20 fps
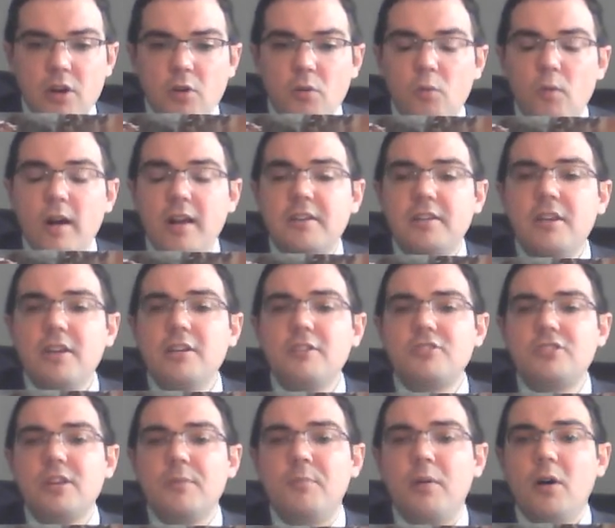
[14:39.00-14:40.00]
What do you
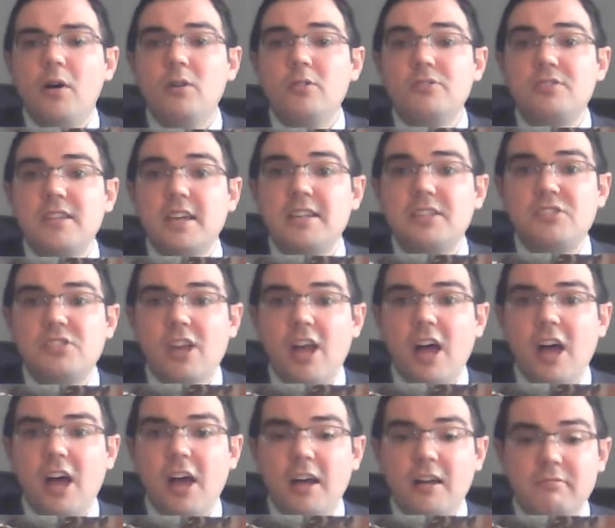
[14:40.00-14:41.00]
suppose they
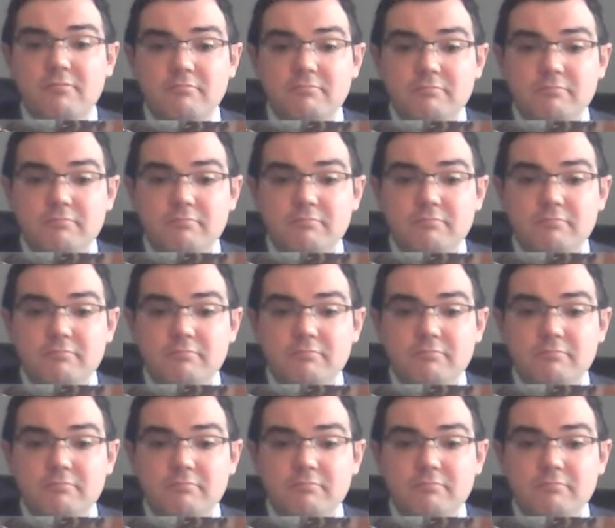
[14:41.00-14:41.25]
saw?